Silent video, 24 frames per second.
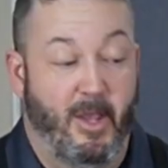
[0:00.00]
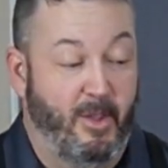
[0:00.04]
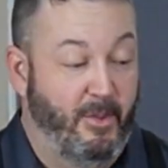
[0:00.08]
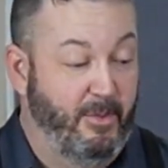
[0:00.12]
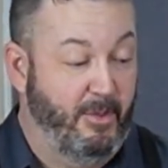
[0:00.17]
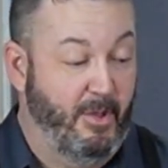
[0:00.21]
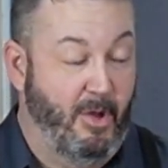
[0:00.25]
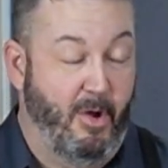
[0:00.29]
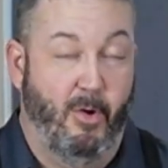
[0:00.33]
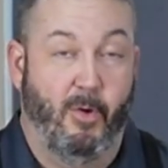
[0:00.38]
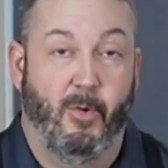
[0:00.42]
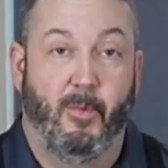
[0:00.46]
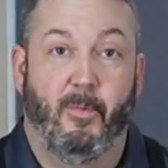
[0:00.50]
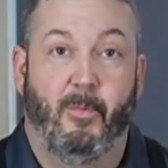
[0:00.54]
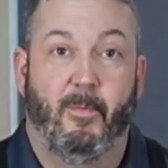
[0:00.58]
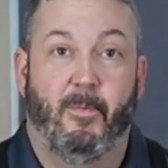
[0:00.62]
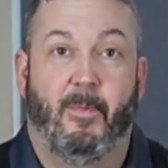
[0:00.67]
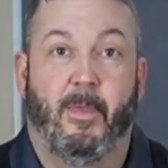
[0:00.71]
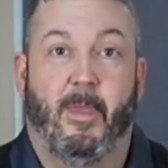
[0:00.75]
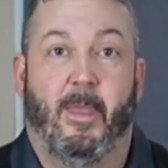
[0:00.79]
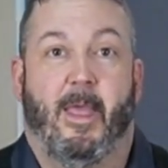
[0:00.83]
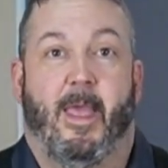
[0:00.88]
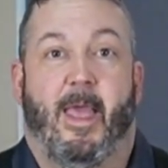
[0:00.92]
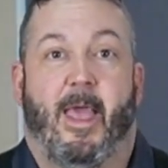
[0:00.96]

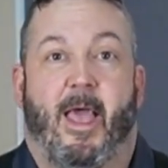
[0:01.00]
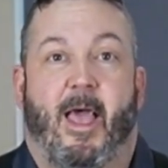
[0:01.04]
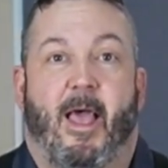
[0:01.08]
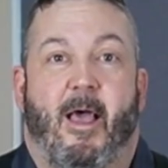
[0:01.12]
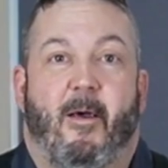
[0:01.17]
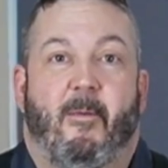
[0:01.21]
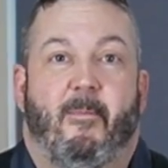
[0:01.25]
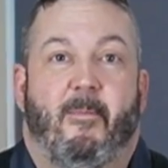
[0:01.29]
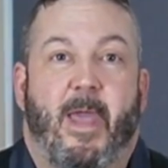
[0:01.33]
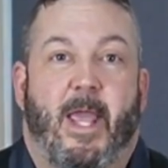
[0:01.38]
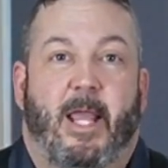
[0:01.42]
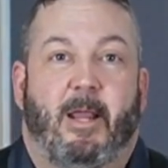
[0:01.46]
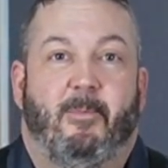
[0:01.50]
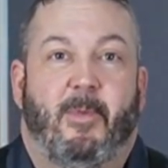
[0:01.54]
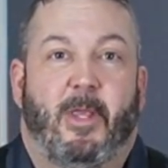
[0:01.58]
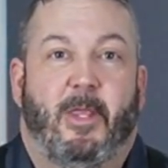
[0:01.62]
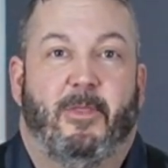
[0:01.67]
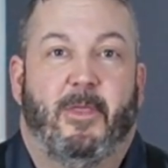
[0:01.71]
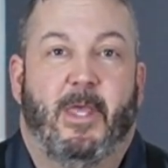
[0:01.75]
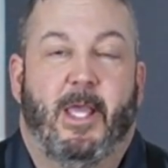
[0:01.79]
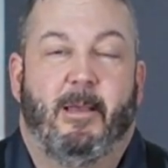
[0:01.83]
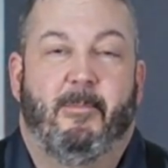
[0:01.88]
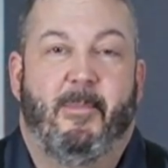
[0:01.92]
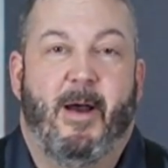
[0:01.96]
So, making me
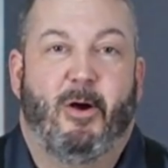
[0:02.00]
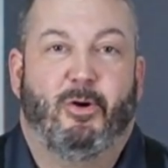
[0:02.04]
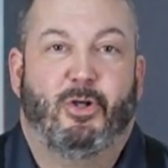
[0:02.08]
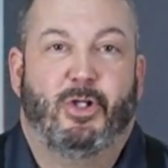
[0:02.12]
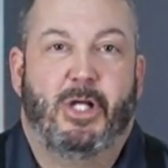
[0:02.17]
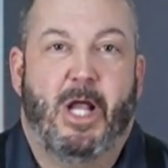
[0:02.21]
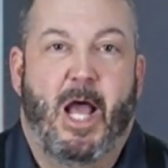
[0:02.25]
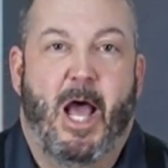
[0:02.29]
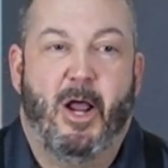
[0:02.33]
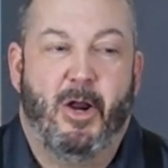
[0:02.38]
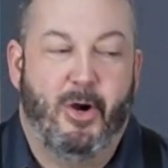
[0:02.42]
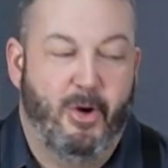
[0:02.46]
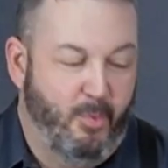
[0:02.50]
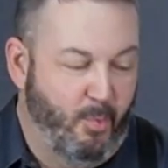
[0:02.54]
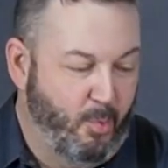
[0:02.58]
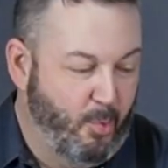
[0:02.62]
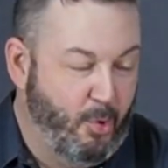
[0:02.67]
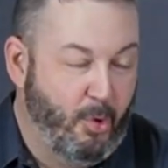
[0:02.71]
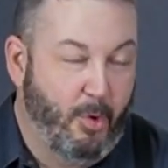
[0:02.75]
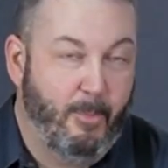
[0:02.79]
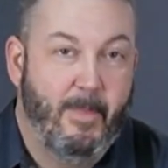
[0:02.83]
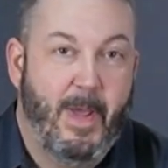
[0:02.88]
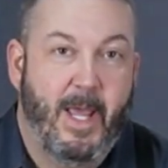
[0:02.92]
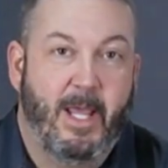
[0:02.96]
think about chowder, we're
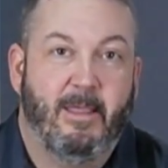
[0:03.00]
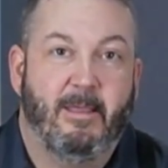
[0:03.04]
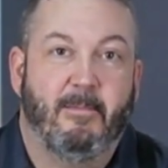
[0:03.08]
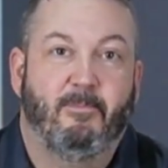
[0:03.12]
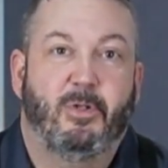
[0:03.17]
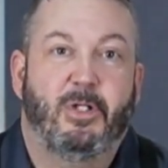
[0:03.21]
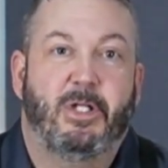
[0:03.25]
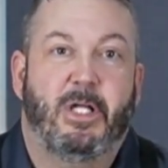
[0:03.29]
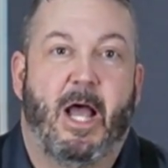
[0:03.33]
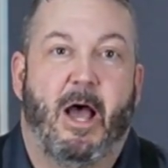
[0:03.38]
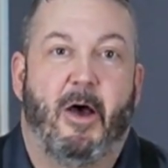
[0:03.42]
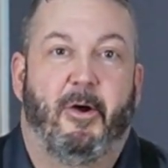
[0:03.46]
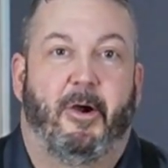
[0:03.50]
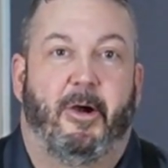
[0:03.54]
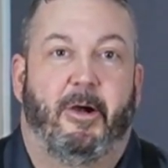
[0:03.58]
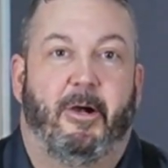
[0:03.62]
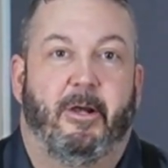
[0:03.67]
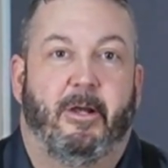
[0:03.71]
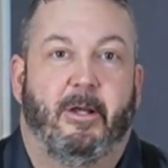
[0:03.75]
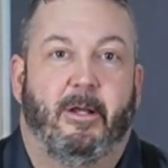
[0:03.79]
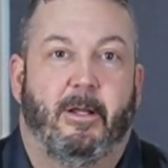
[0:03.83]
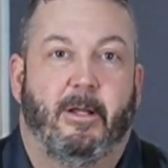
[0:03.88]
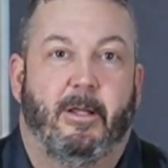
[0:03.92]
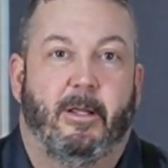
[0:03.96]
going to make some
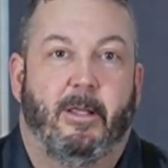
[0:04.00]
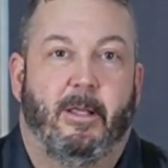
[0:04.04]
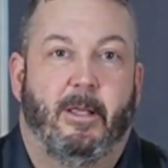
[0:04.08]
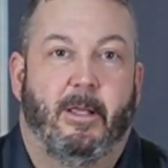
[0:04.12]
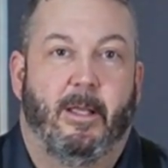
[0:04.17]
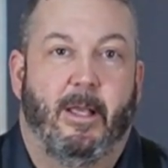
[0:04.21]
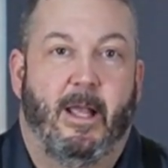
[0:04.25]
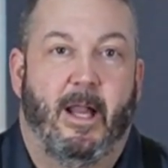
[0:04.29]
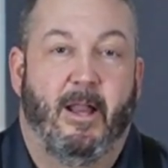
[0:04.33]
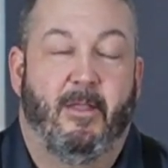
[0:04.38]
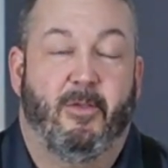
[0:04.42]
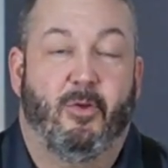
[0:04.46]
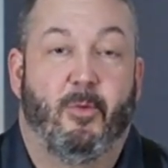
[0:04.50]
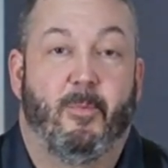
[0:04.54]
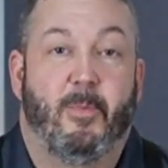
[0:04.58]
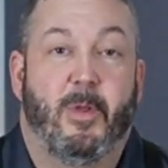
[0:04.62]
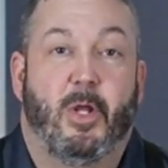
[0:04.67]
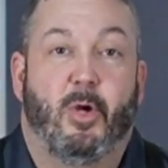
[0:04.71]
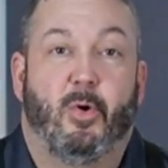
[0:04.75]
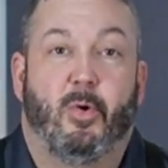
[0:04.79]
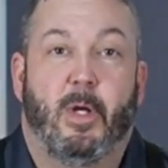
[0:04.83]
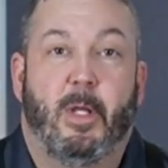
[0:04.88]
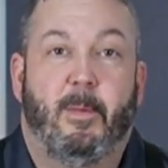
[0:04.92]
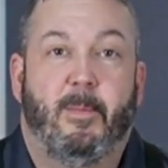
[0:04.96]
chowder. And it's going to
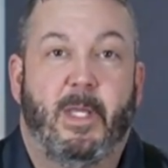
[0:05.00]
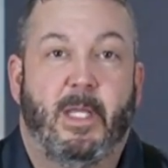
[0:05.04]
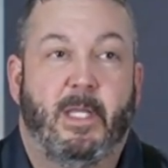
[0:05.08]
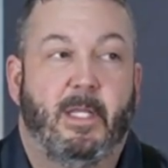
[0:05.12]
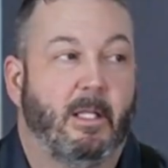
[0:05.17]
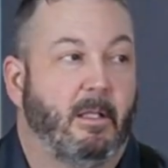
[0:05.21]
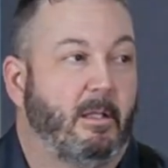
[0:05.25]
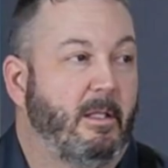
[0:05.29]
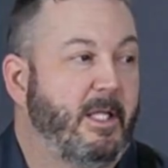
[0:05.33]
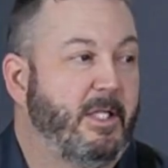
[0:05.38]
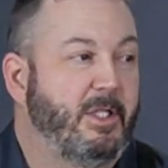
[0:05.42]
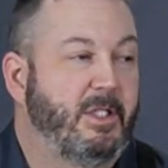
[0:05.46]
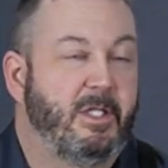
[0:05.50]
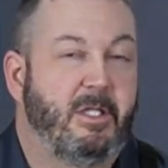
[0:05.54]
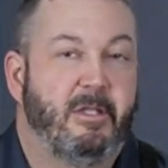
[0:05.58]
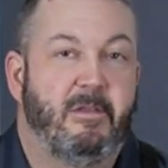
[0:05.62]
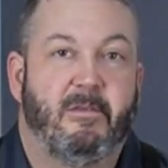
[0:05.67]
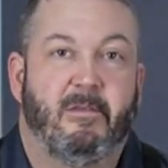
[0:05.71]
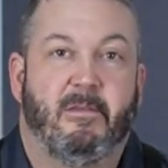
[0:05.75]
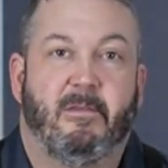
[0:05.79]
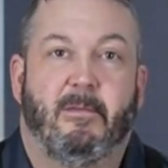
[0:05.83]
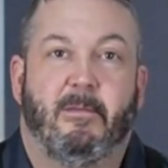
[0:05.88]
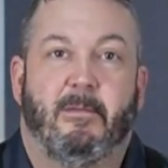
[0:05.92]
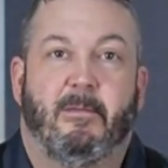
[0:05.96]
be creamy,
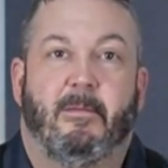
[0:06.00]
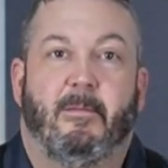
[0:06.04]
delicious,